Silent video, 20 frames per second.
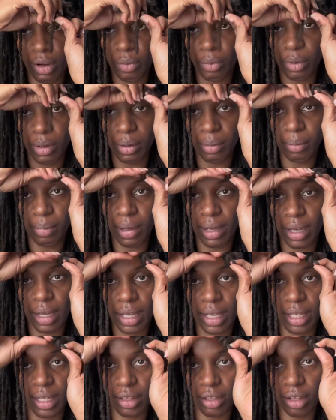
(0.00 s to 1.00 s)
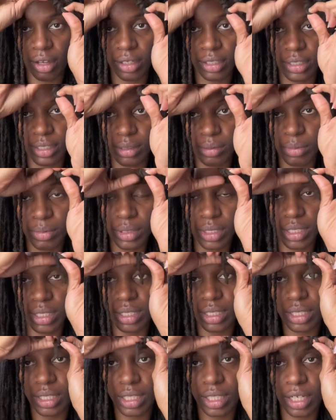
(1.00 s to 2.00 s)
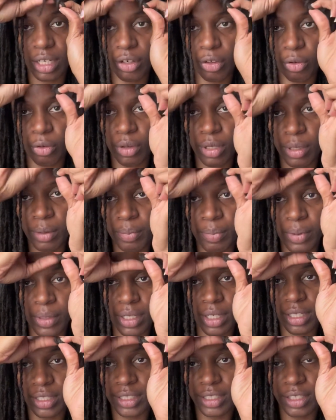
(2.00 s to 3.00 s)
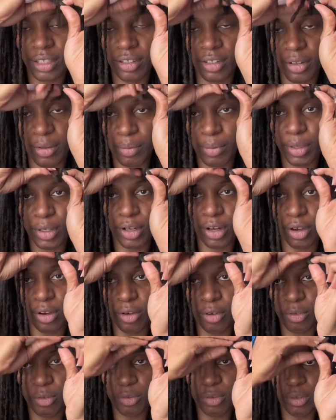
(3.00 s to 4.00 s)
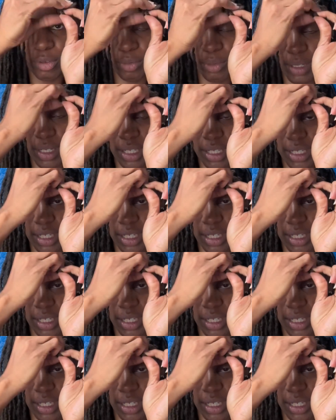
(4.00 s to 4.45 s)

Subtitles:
I want my locks to be, and I go up and I start coming all the way